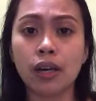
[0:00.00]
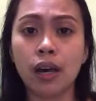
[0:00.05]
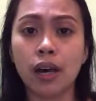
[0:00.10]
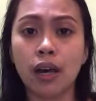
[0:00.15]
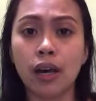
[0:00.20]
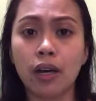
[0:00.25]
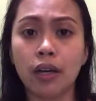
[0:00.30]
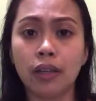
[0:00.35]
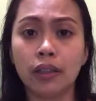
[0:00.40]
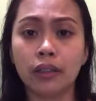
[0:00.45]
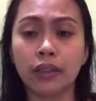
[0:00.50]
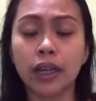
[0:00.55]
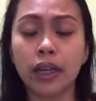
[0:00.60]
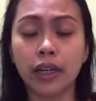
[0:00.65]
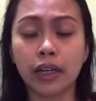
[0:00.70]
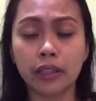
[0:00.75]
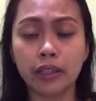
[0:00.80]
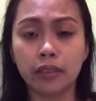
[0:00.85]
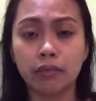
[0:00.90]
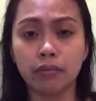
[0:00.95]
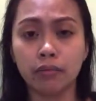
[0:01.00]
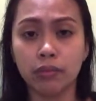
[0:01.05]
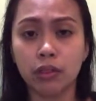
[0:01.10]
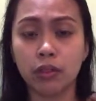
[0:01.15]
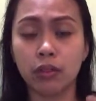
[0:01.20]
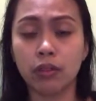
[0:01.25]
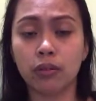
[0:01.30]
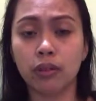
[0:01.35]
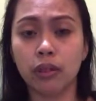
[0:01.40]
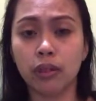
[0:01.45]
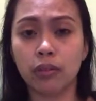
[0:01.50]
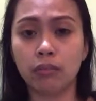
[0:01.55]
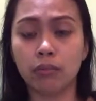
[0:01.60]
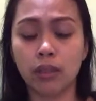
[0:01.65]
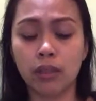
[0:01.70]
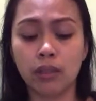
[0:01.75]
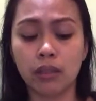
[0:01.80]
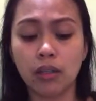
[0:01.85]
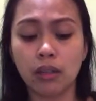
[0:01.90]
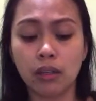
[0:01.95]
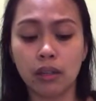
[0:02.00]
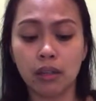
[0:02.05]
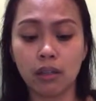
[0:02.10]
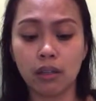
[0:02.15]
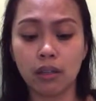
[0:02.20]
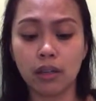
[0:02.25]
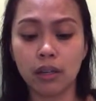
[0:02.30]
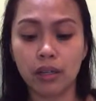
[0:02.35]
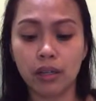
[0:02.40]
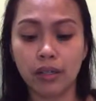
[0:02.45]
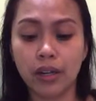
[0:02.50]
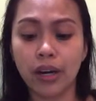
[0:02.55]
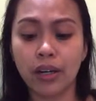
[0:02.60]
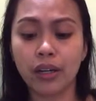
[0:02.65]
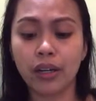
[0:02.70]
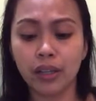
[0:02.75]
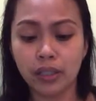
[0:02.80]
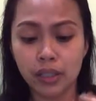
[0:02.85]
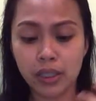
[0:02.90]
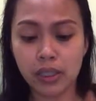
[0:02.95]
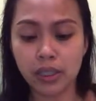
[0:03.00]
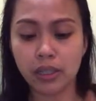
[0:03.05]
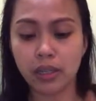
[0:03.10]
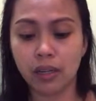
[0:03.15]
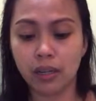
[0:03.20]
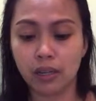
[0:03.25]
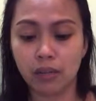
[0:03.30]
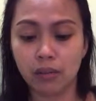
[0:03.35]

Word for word: talagang, you know, it darkens,